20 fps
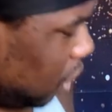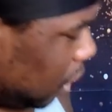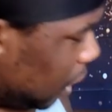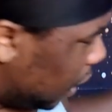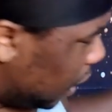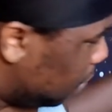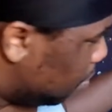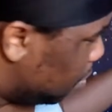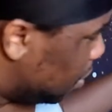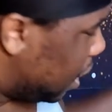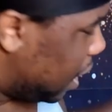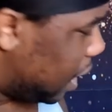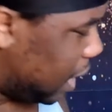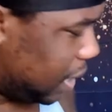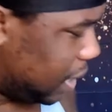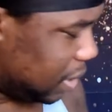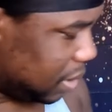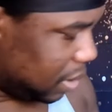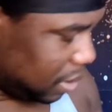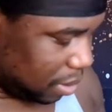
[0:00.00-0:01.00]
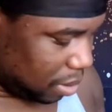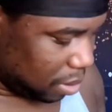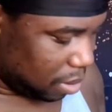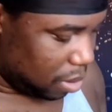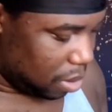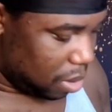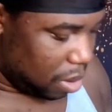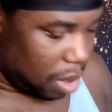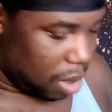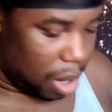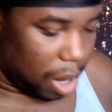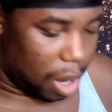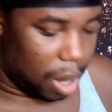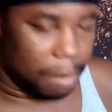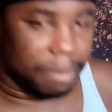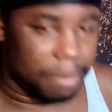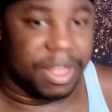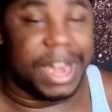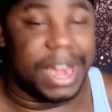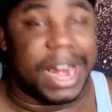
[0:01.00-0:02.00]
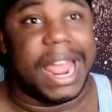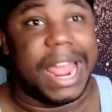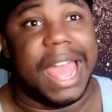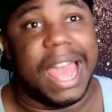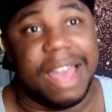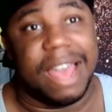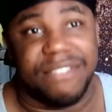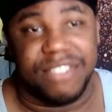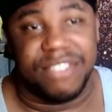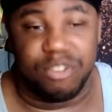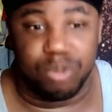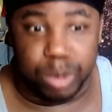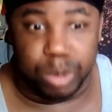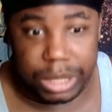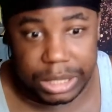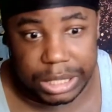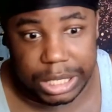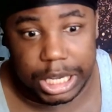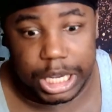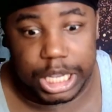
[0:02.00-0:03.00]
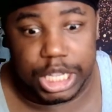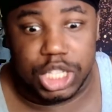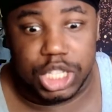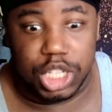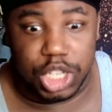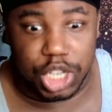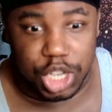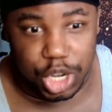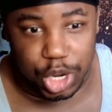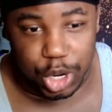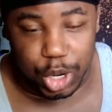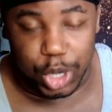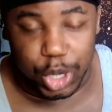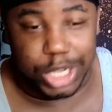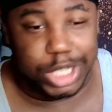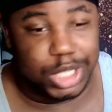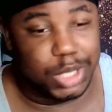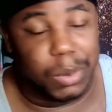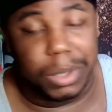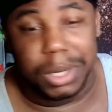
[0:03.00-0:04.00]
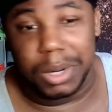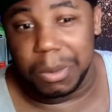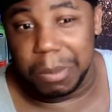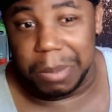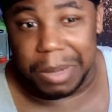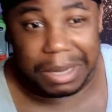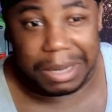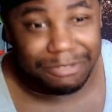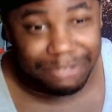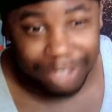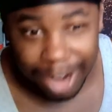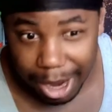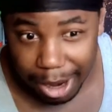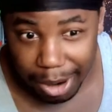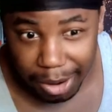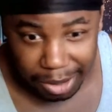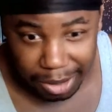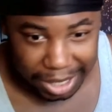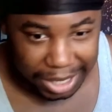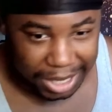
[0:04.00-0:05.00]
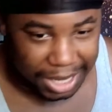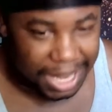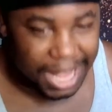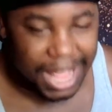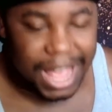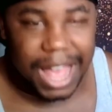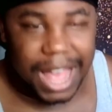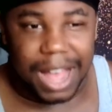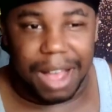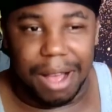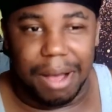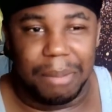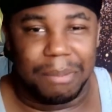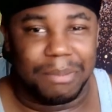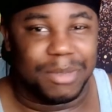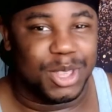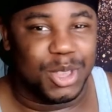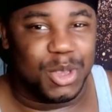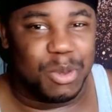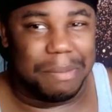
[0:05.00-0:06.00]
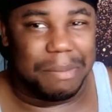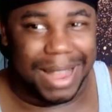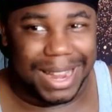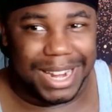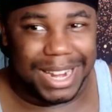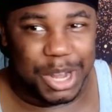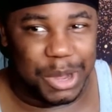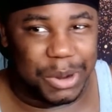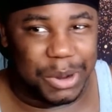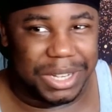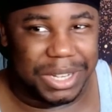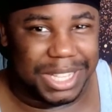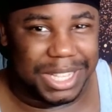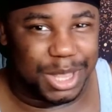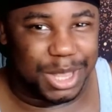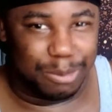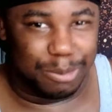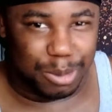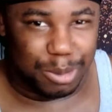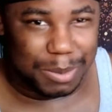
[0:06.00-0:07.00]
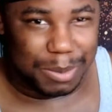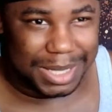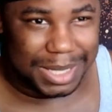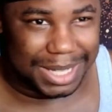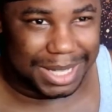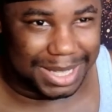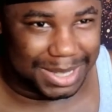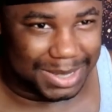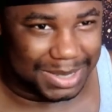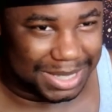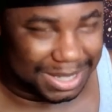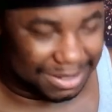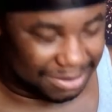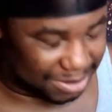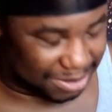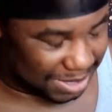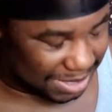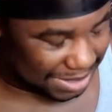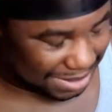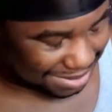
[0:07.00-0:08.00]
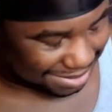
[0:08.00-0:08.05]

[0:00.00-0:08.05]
light behind that I have recently secured, so it don't be falling. You might notice that the room is a little different.